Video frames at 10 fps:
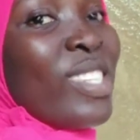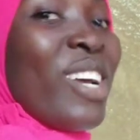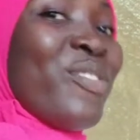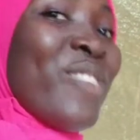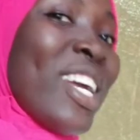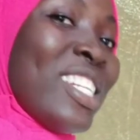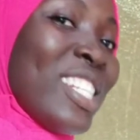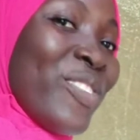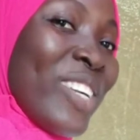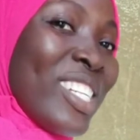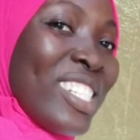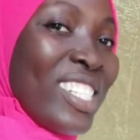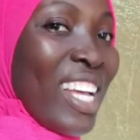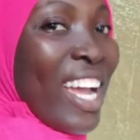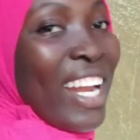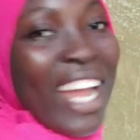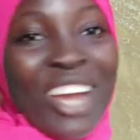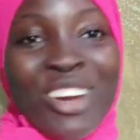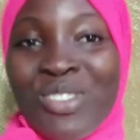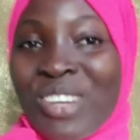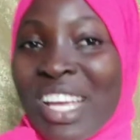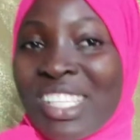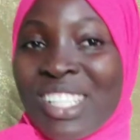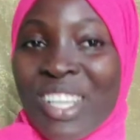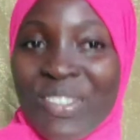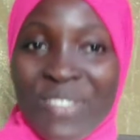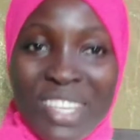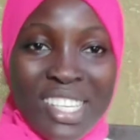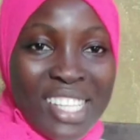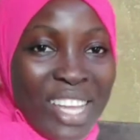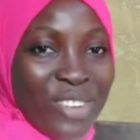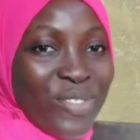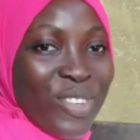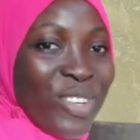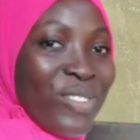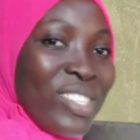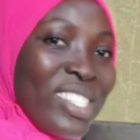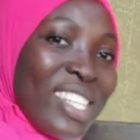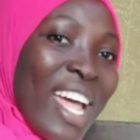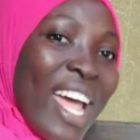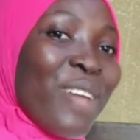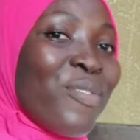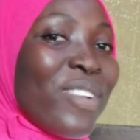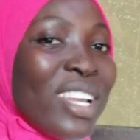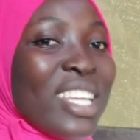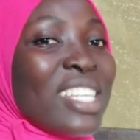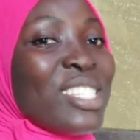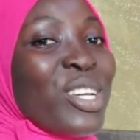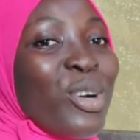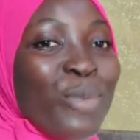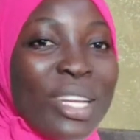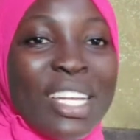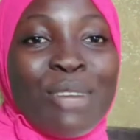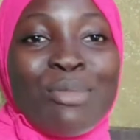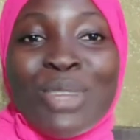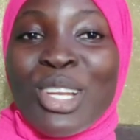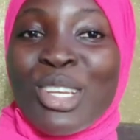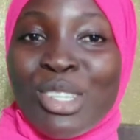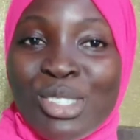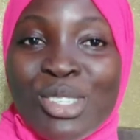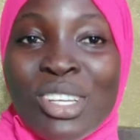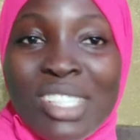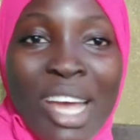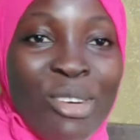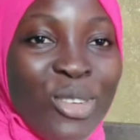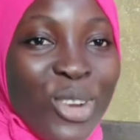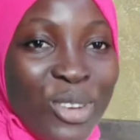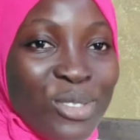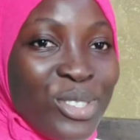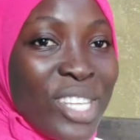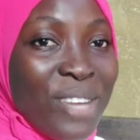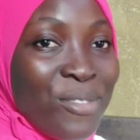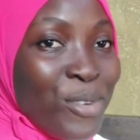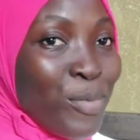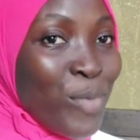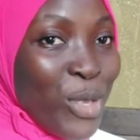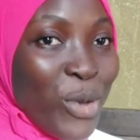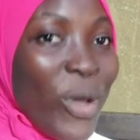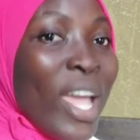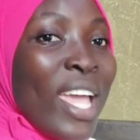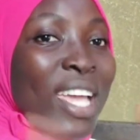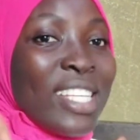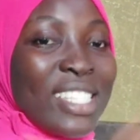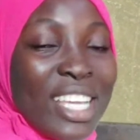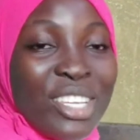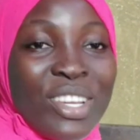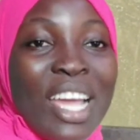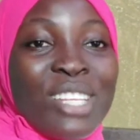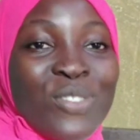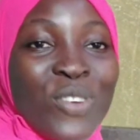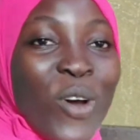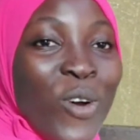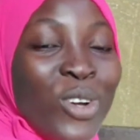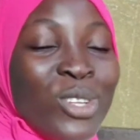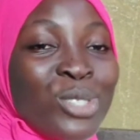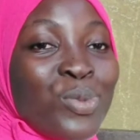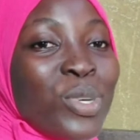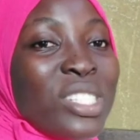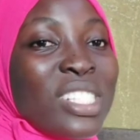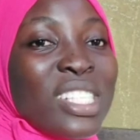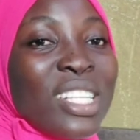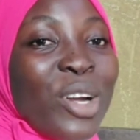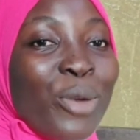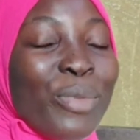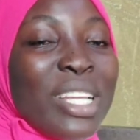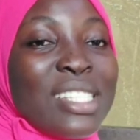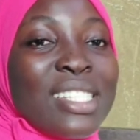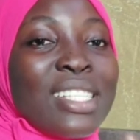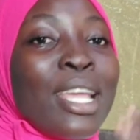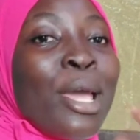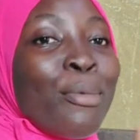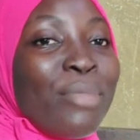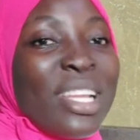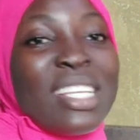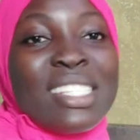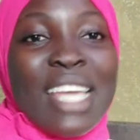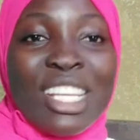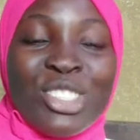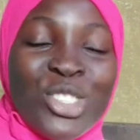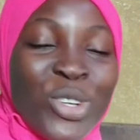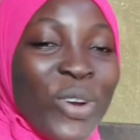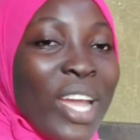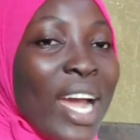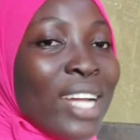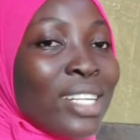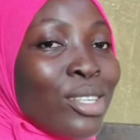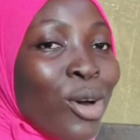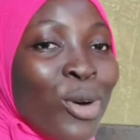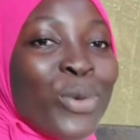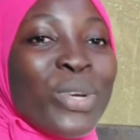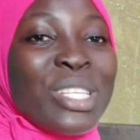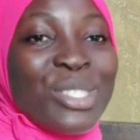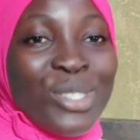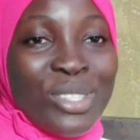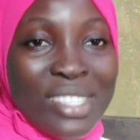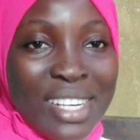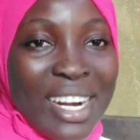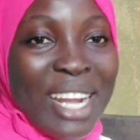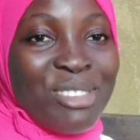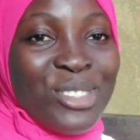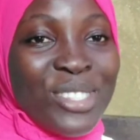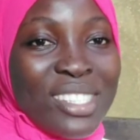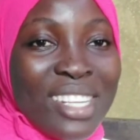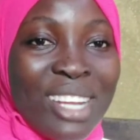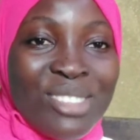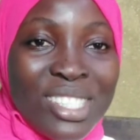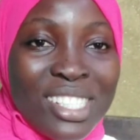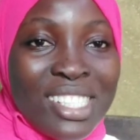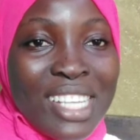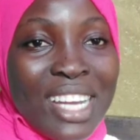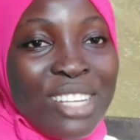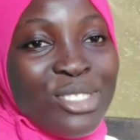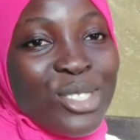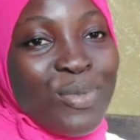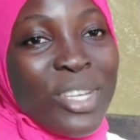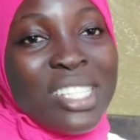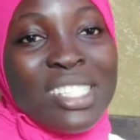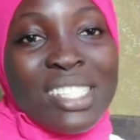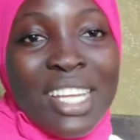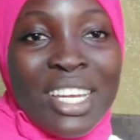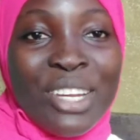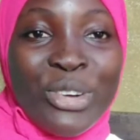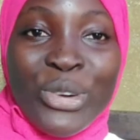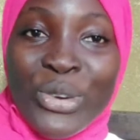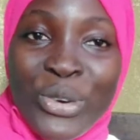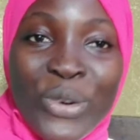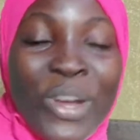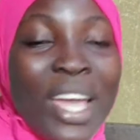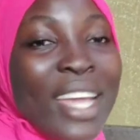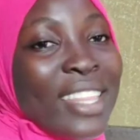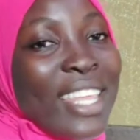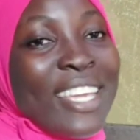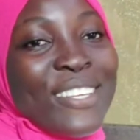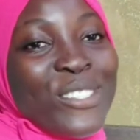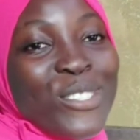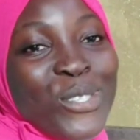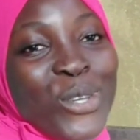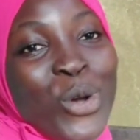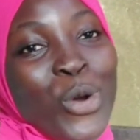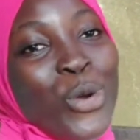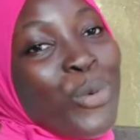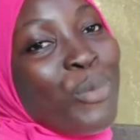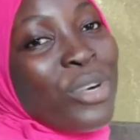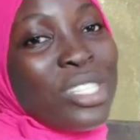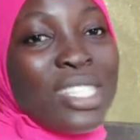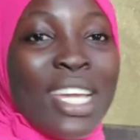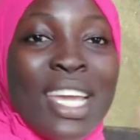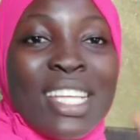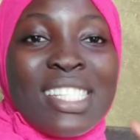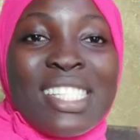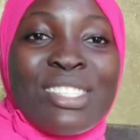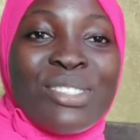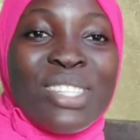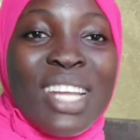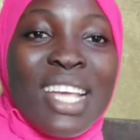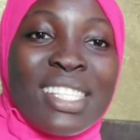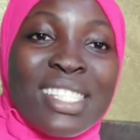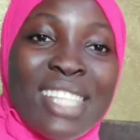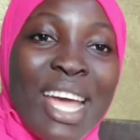so my hijab at the side. I hope you guys love it. I hope you love the style. Please comment down below your thoughts. I would love to hear from you. Thank you guys for always watching, commenting. Please enjoy and always subscribe. Subscribe to this channel to make this channel grow. Thank you so much. See you next